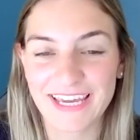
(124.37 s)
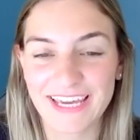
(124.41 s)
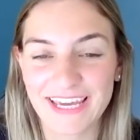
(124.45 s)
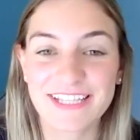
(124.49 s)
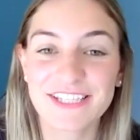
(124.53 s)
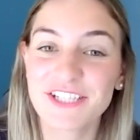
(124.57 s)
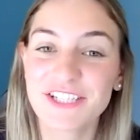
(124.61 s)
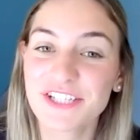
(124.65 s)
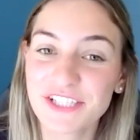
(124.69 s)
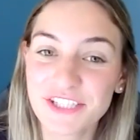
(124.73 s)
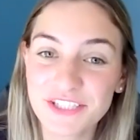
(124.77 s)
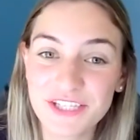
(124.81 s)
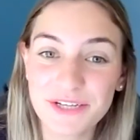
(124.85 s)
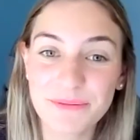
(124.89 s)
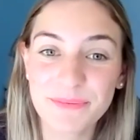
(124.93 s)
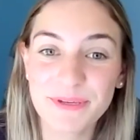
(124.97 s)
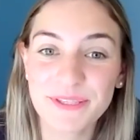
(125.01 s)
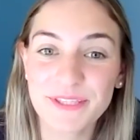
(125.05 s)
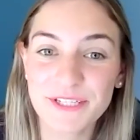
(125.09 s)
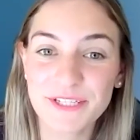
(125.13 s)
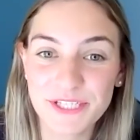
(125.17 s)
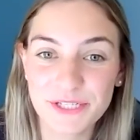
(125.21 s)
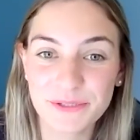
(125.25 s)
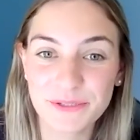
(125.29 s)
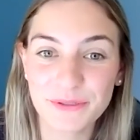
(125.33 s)
It's just going to be
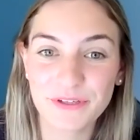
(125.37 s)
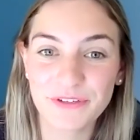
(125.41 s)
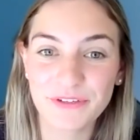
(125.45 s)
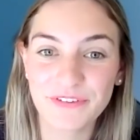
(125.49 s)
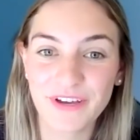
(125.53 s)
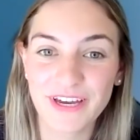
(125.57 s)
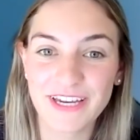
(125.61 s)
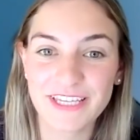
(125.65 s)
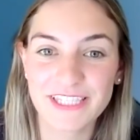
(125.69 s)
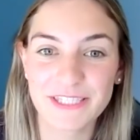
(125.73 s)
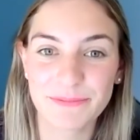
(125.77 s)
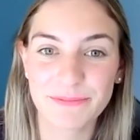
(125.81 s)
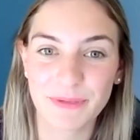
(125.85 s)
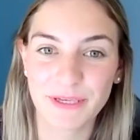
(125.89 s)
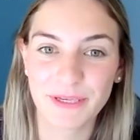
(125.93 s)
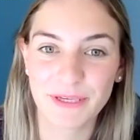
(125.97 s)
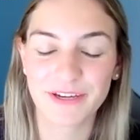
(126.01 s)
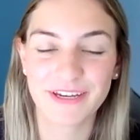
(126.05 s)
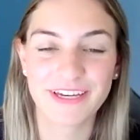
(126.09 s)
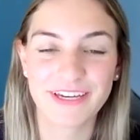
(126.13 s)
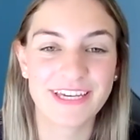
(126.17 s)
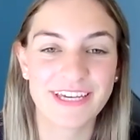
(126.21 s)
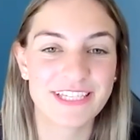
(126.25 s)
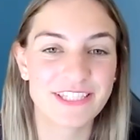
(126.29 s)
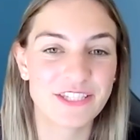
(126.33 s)
the two of us
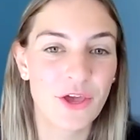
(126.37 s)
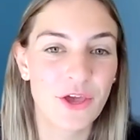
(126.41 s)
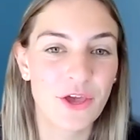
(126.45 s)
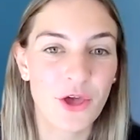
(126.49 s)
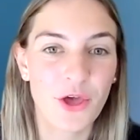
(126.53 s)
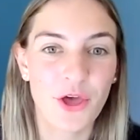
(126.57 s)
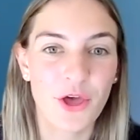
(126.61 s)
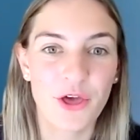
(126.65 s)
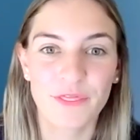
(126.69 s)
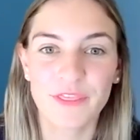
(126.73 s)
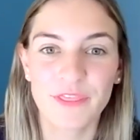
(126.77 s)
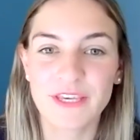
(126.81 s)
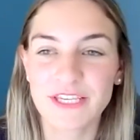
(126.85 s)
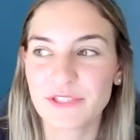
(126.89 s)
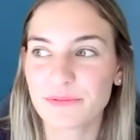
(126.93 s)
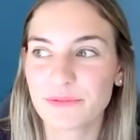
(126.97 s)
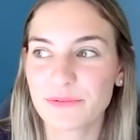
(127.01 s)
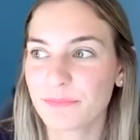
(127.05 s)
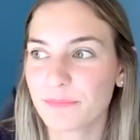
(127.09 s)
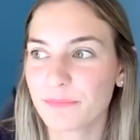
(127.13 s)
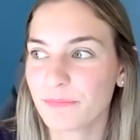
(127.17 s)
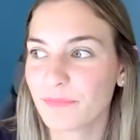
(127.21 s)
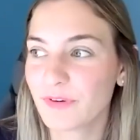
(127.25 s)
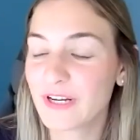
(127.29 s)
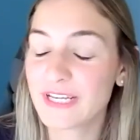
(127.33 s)
because this
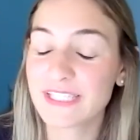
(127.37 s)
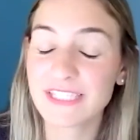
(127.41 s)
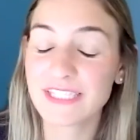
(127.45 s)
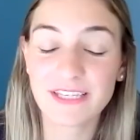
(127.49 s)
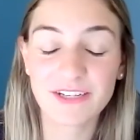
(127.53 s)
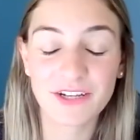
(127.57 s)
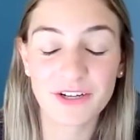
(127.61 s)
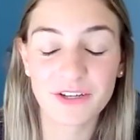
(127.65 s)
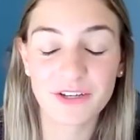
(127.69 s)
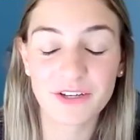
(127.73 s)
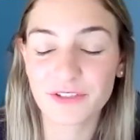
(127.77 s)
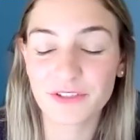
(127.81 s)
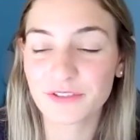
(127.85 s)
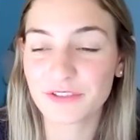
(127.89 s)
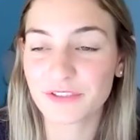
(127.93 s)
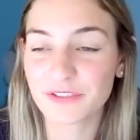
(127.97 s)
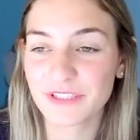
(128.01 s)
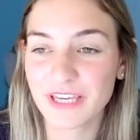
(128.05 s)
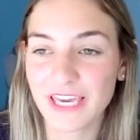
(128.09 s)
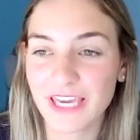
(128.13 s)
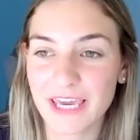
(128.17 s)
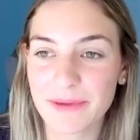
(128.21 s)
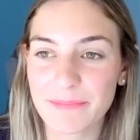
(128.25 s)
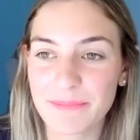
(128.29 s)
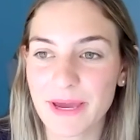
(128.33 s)
recent article
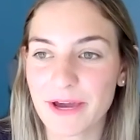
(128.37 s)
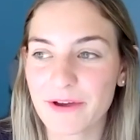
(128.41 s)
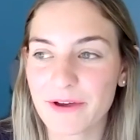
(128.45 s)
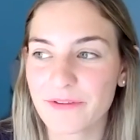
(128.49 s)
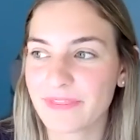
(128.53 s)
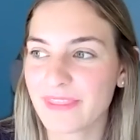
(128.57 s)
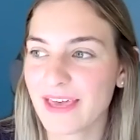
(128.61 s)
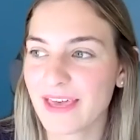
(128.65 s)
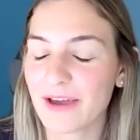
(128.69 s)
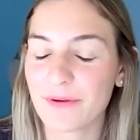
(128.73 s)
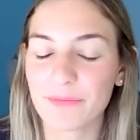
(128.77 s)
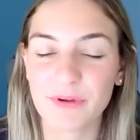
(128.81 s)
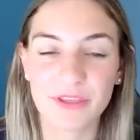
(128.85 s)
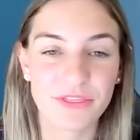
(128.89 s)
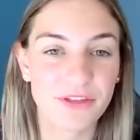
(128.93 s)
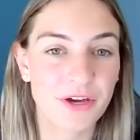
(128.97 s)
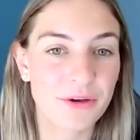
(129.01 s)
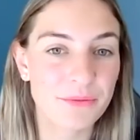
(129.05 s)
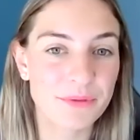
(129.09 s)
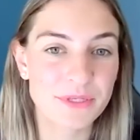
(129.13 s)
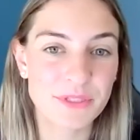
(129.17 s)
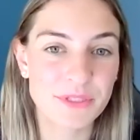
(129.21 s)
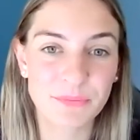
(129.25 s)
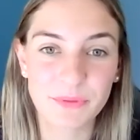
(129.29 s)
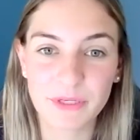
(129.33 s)
came out that we thought
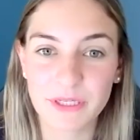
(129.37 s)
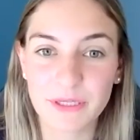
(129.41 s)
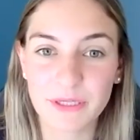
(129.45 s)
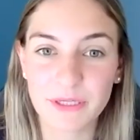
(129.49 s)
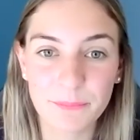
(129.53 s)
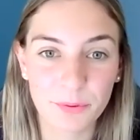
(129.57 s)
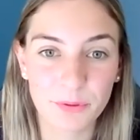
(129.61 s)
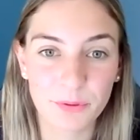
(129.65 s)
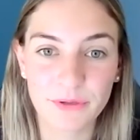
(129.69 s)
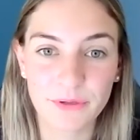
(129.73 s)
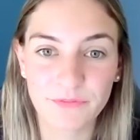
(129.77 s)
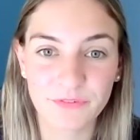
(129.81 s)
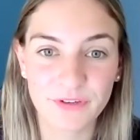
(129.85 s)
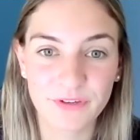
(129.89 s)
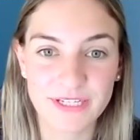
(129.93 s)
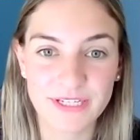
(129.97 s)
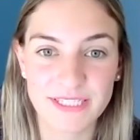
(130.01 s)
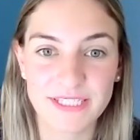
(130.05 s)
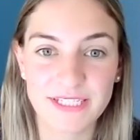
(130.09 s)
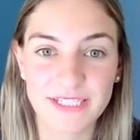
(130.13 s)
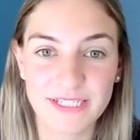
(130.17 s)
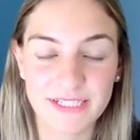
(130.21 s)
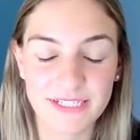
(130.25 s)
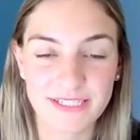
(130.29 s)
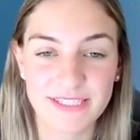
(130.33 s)
was really important for
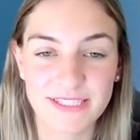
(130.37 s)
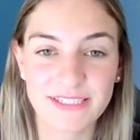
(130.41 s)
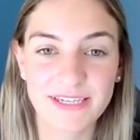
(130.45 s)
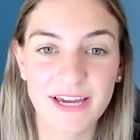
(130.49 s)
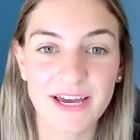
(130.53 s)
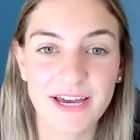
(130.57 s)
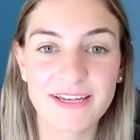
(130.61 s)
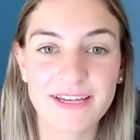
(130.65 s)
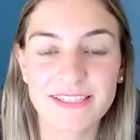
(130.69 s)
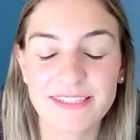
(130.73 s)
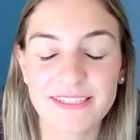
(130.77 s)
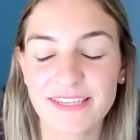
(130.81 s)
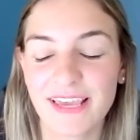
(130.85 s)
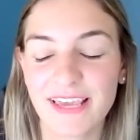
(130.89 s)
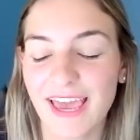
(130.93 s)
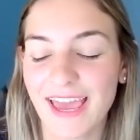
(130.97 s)
us to discuss.